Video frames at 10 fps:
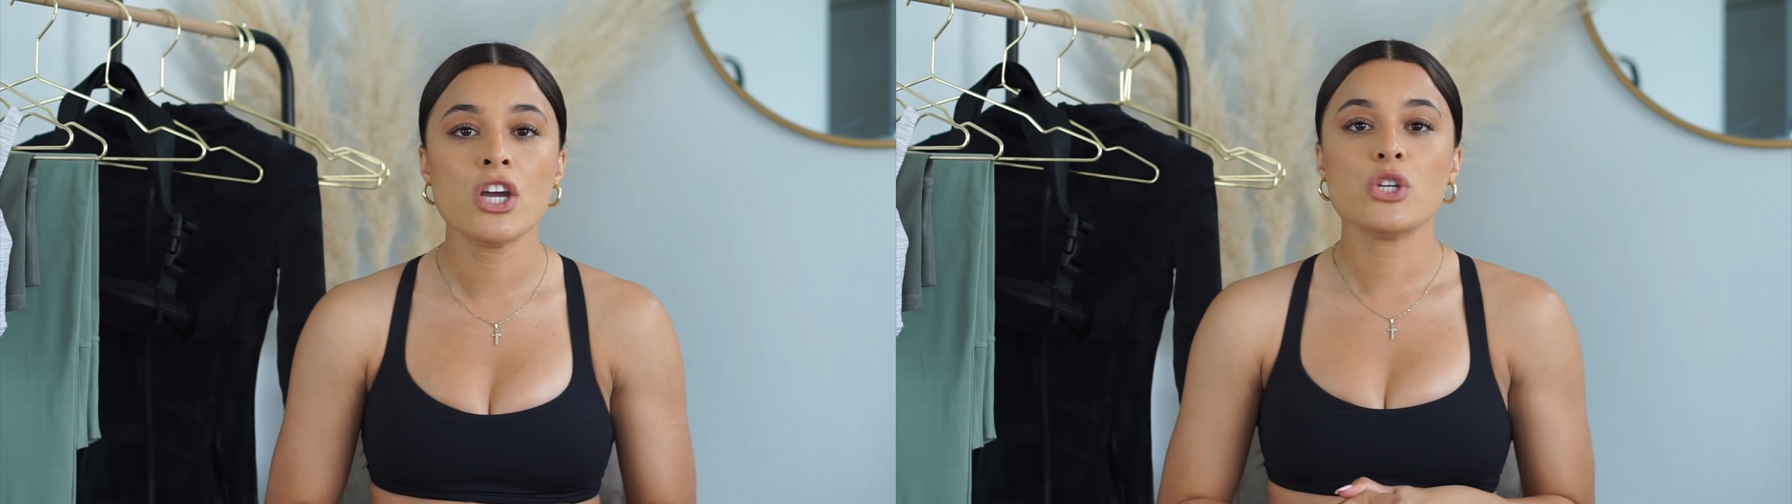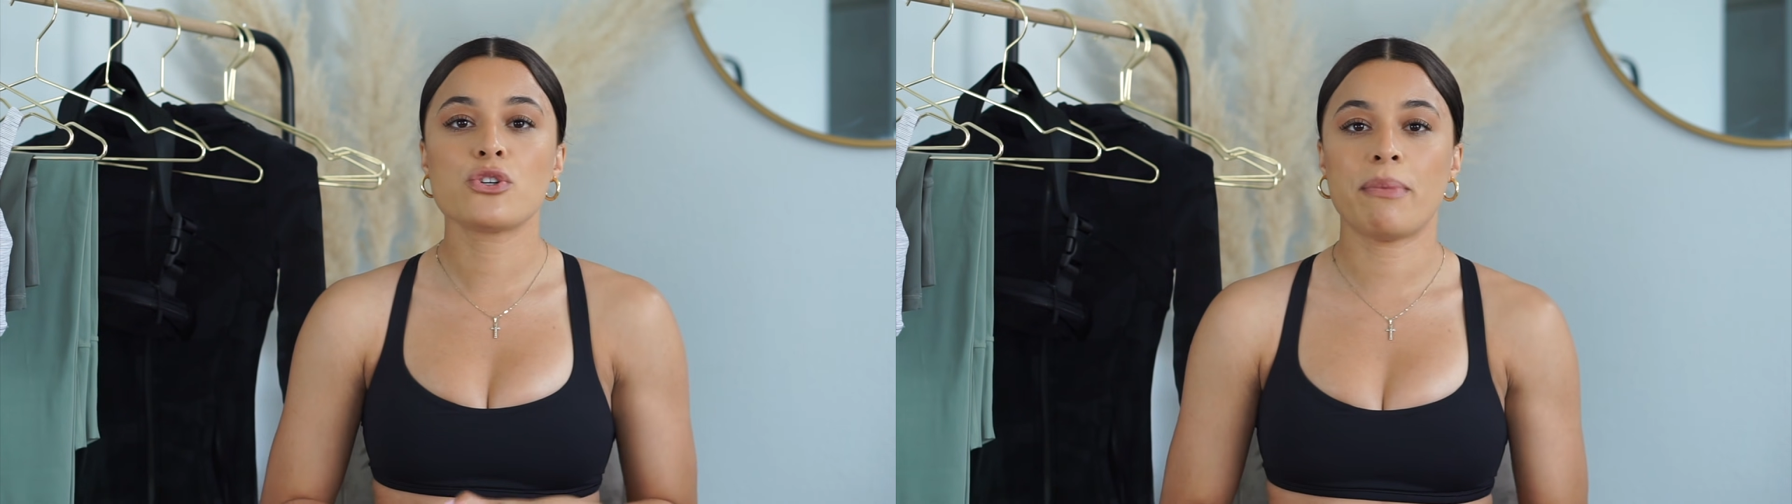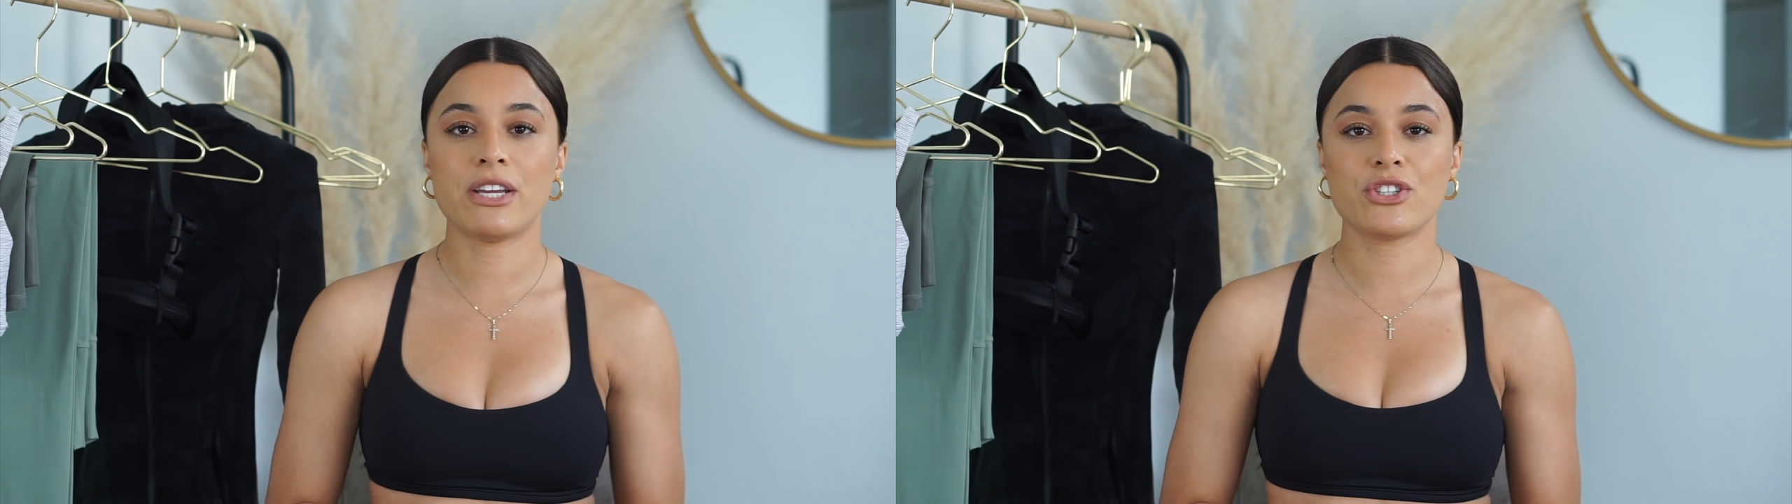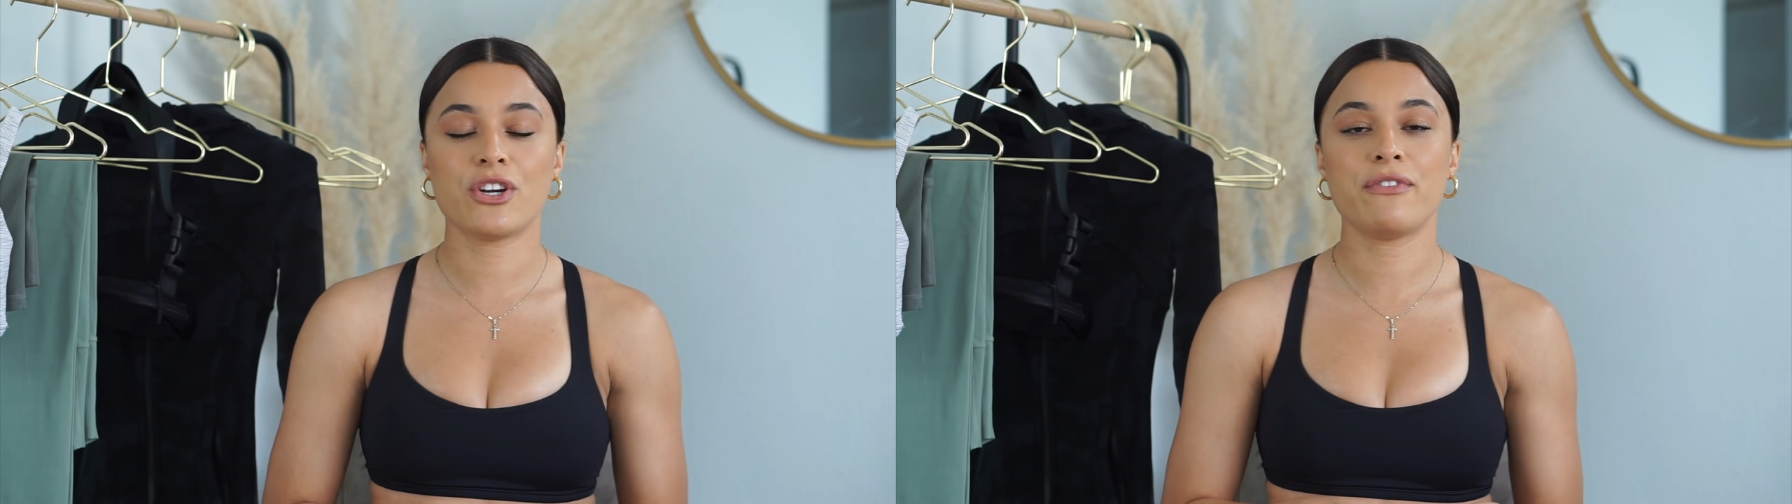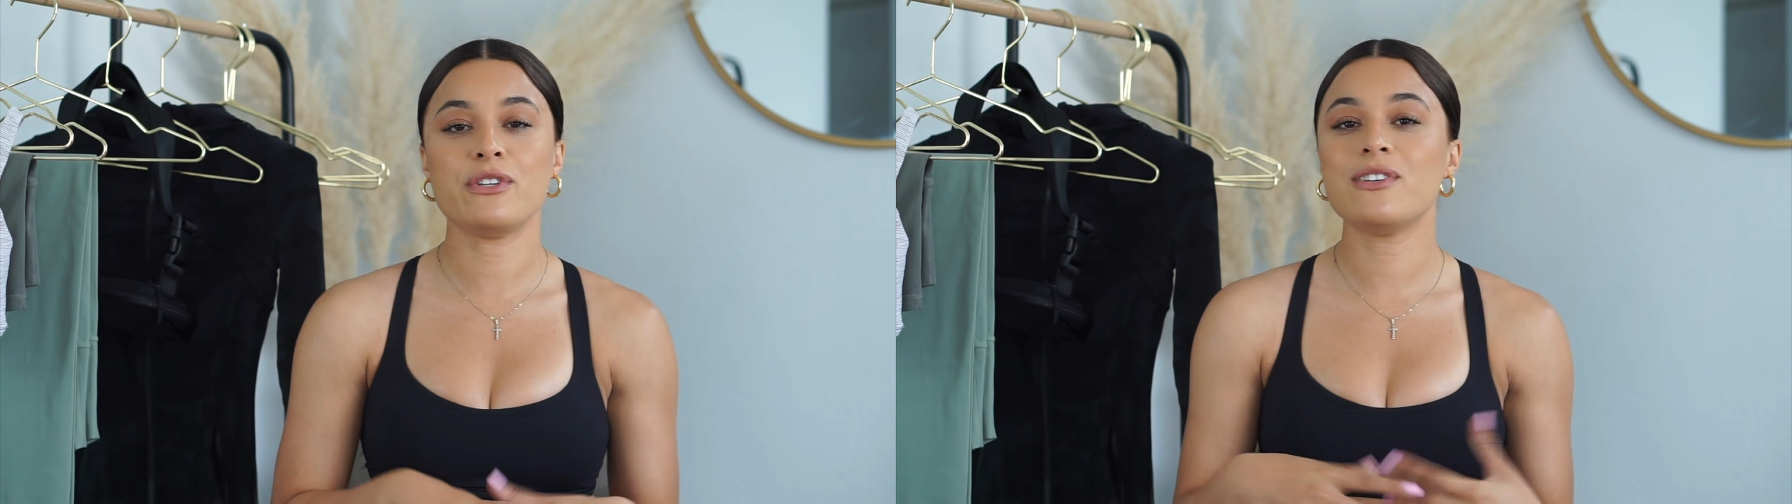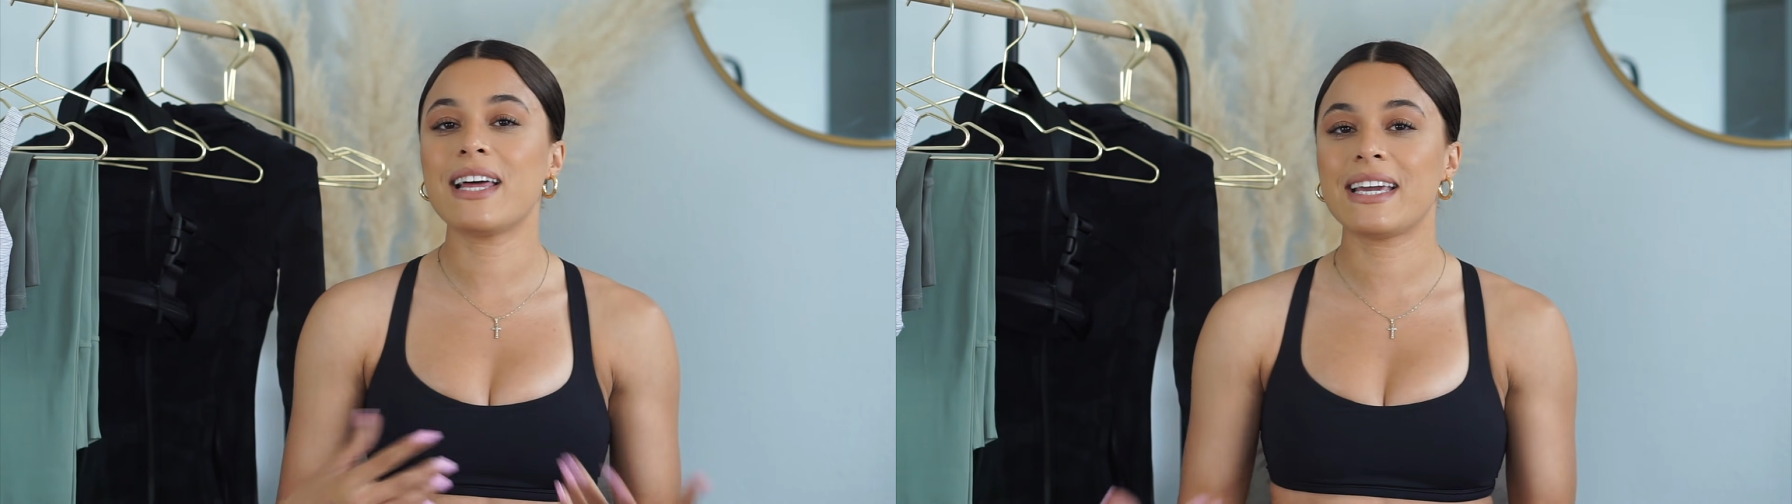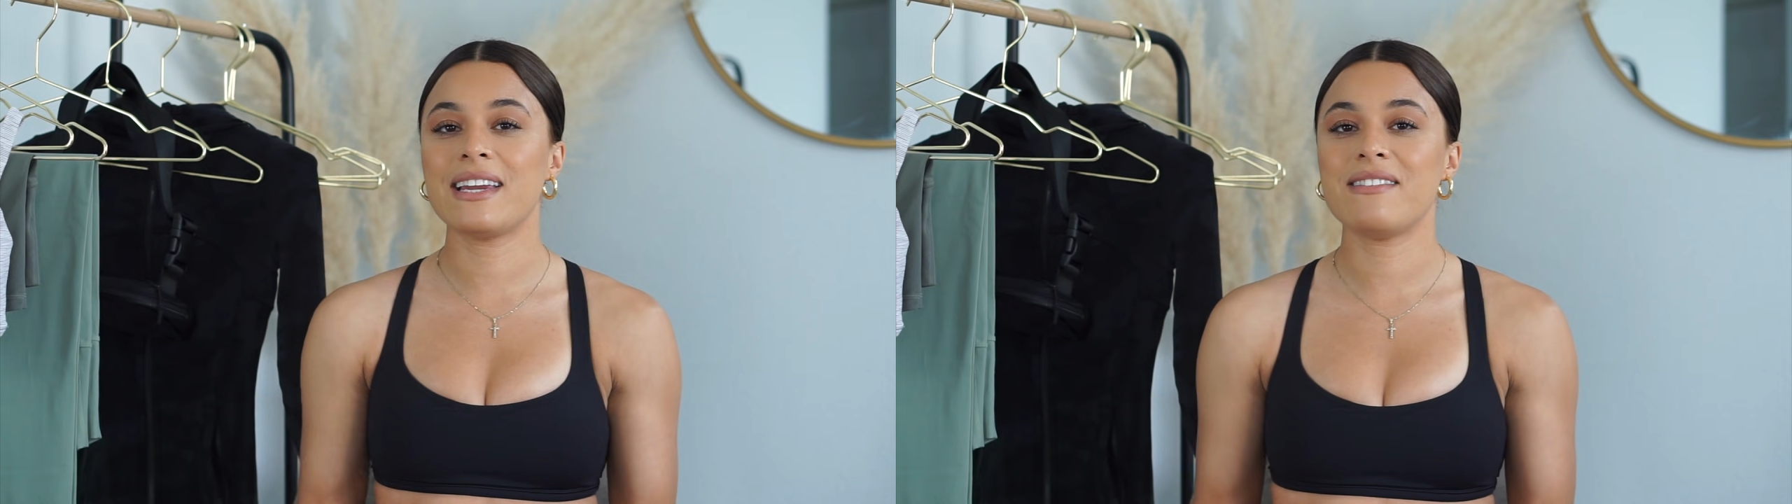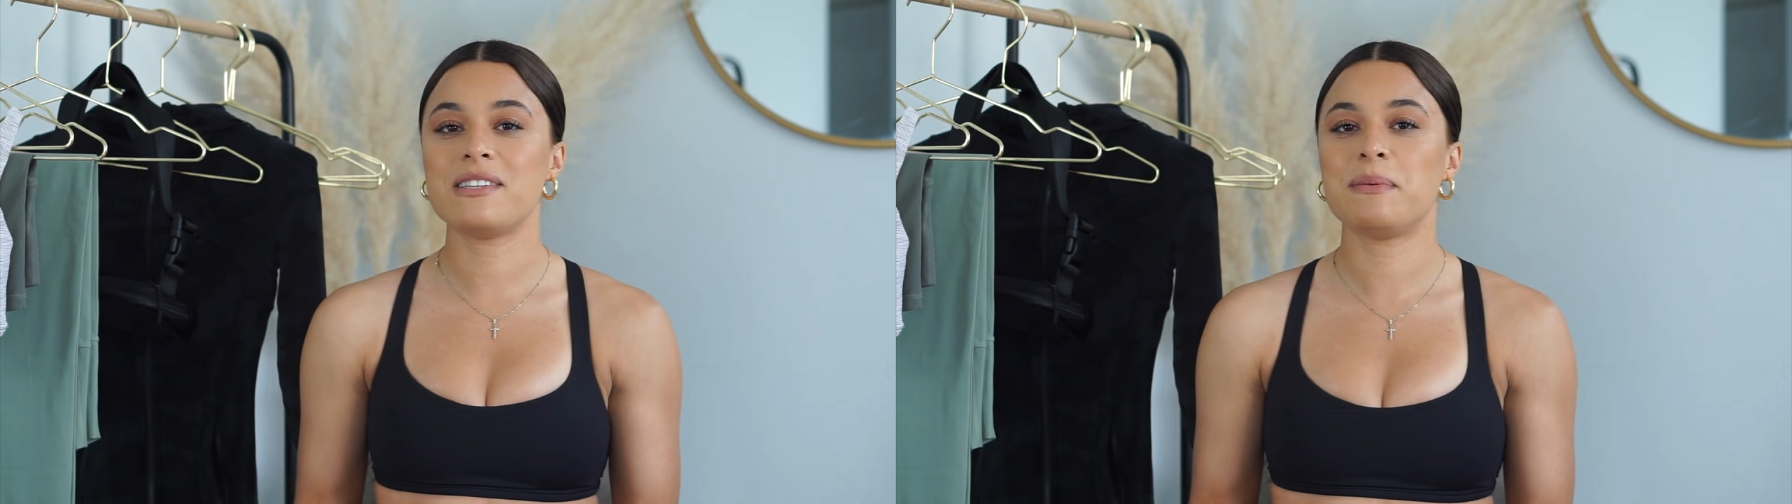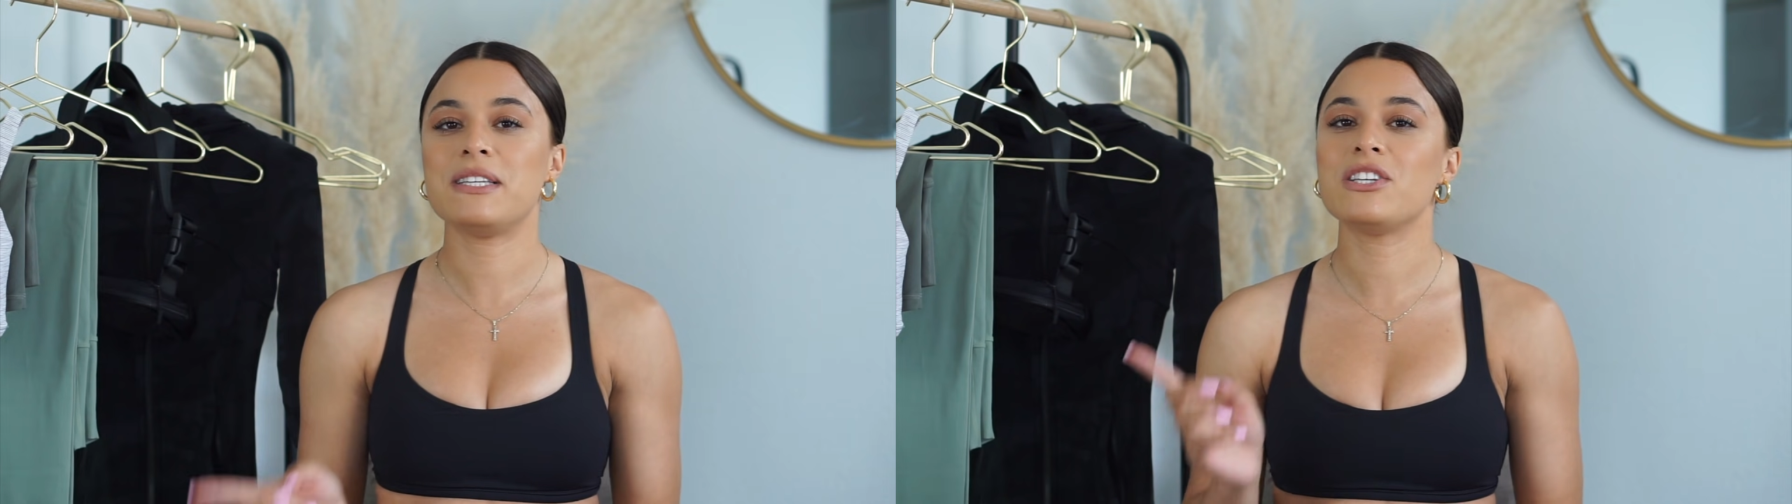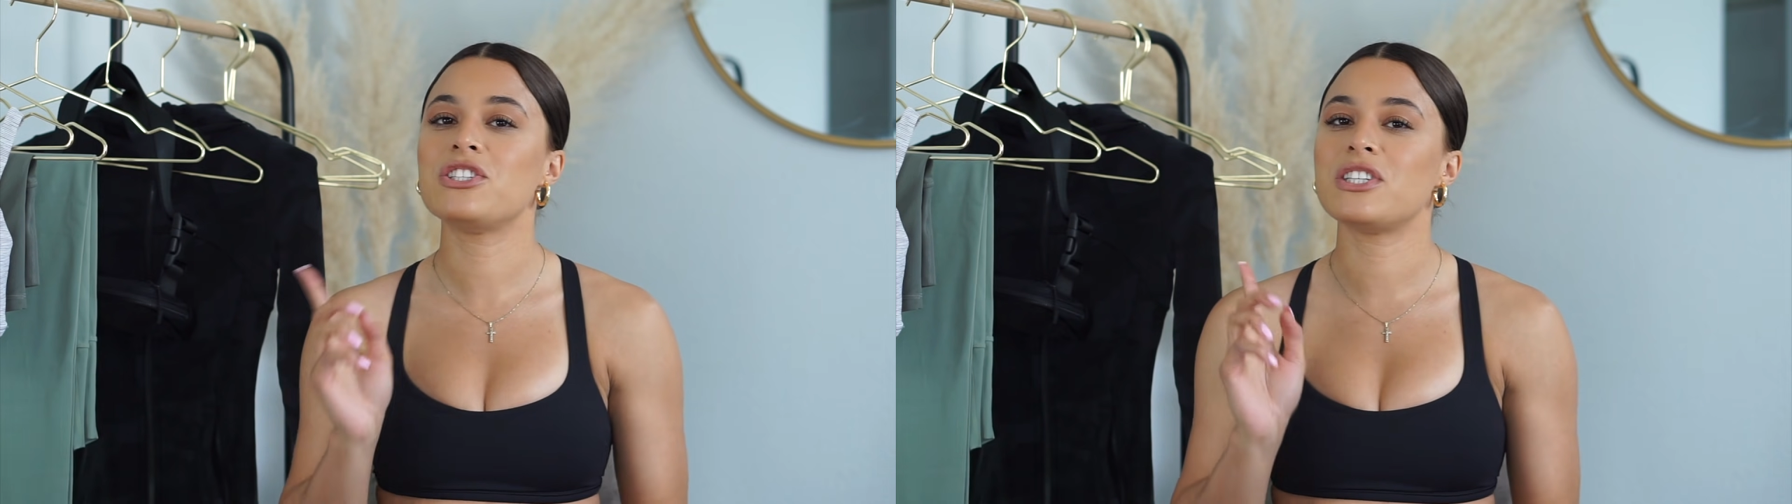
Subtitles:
So make sure if you do like any of these pieces,